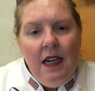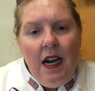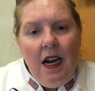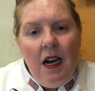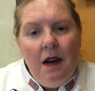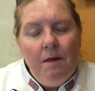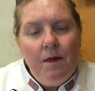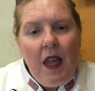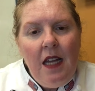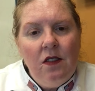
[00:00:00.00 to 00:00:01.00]

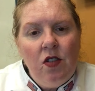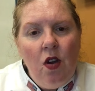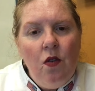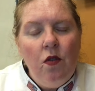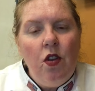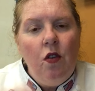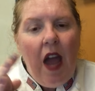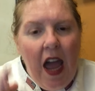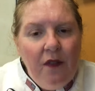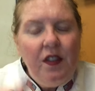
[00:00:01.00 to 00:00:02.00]
And so you
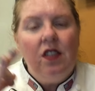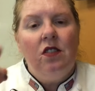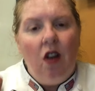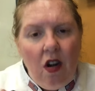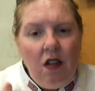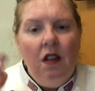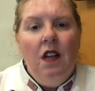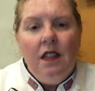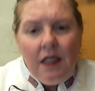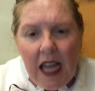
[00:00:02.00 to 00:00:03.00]
have to start
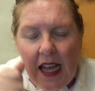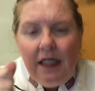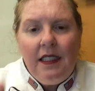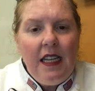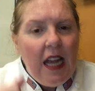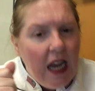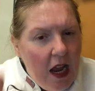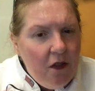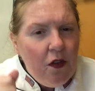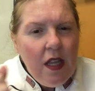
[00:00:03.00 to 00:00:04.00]
tasting at
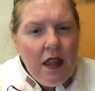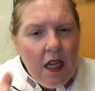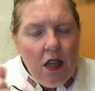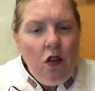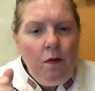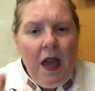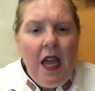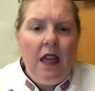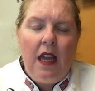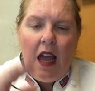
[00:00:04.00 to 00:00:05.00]
everything you
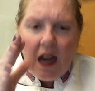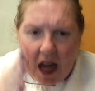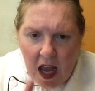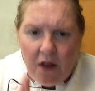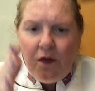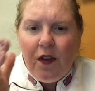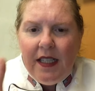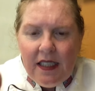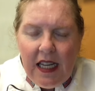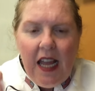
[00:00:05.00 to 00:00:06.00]
make, at every
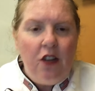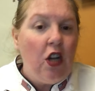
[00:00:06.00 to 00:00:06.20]
stage.